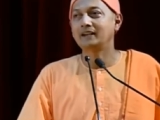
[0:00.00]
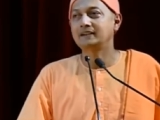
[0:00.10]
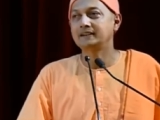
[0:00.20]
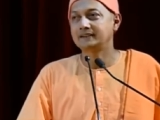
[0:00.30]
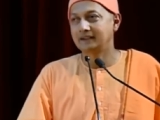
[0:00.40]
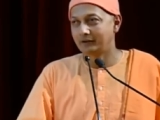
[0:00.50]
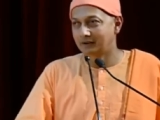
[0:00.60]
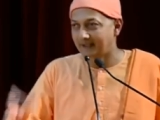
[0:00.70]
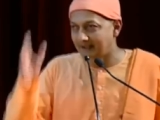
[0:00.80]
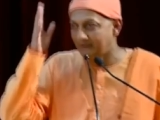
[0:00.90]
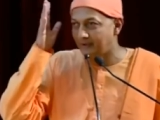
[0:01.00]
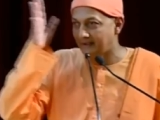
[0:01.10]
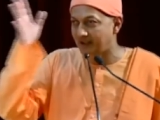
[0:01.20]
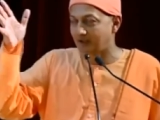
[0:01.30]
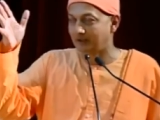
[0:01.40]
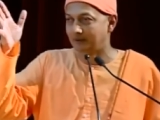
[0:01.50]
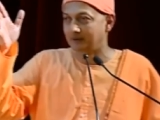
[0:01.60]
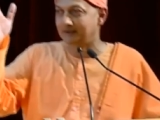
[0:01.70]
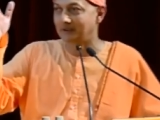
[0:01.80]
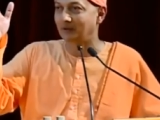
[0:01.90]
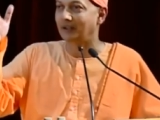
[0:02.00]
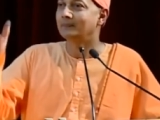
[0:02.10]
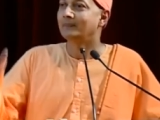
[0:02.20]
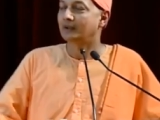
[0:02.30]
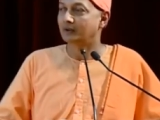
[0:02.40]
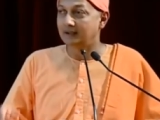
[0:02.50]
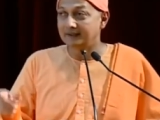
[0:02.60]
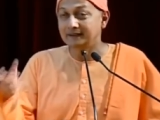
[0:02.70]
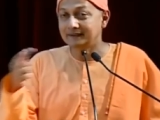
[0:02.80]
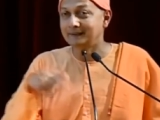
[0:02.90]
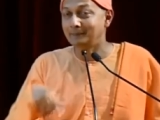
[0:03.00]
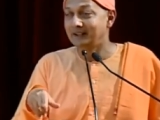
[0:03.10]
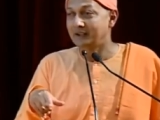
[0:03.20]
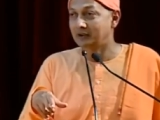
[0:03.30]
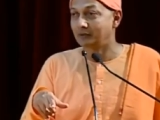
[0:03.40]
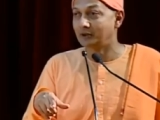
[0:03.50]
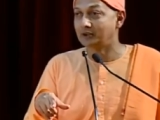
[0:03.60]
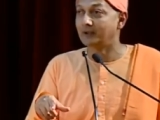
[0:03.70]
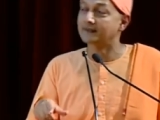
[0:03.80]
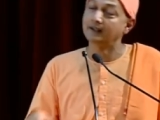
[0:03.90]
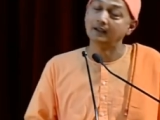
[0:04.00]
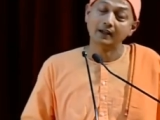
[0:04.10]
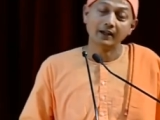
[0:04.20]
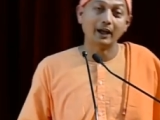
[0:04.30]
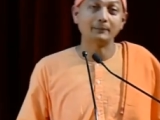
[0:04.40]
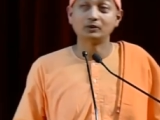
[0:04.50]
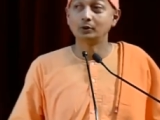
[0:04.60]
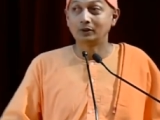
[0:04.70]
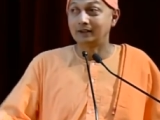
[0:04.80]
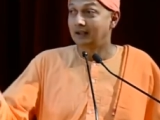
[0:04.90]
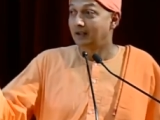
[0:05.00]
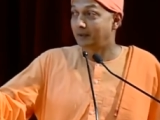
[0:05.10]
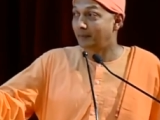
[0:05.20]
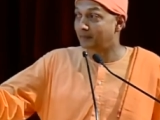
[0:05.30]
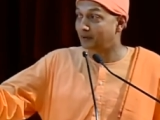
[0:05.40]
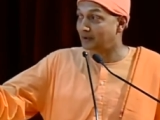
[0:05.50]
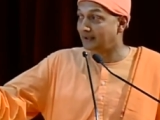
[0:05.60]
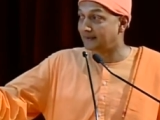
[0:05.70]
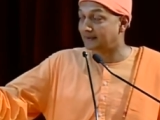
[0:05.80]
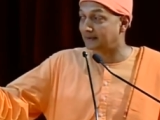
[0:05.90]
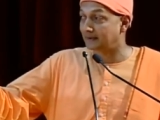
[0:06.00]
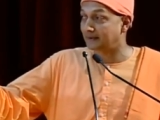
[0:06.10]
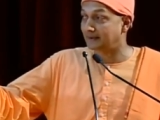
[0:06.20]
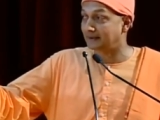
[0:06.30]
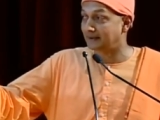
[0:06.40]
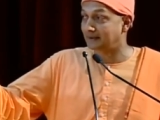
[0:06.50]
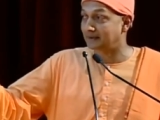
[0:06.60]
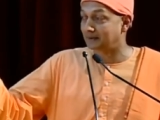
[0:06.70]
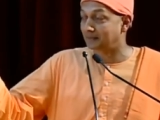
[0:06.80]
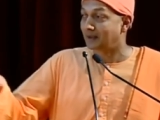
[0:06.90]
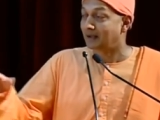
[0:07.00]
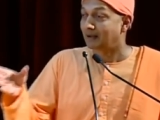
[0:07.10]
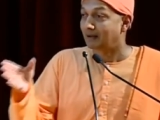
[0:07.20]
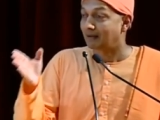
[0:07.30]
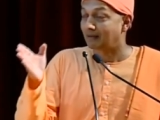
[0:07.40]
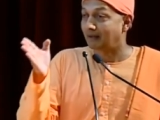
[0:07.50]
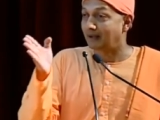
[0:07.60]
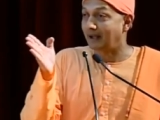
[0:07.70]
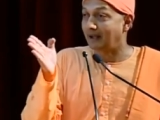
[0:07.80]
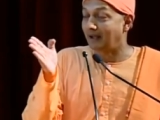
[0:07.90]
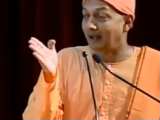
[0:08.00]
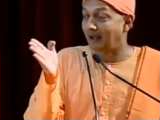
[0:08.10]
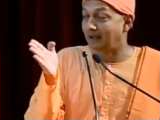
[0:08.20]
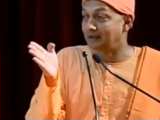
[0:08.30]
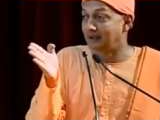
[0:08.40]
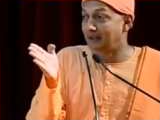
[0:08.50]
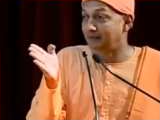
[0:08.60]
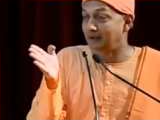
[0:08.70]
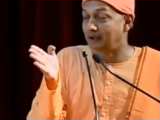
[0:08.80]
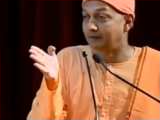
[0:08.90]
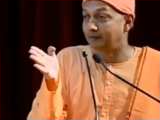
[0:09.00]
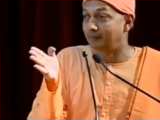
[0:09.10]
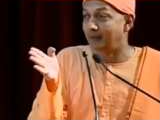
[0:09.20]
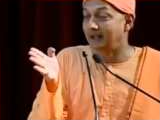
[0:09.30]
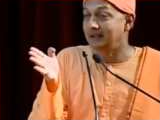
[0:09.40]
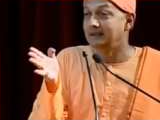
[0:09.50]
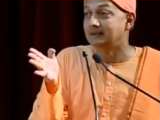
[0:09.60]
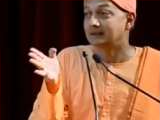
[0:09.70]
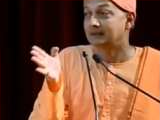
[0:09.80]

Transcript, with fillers: ideas in our psyche we attach it to the, this way so isn't this the implication of what you are saying absolutely remember what i uh, said that uh, at the level of mind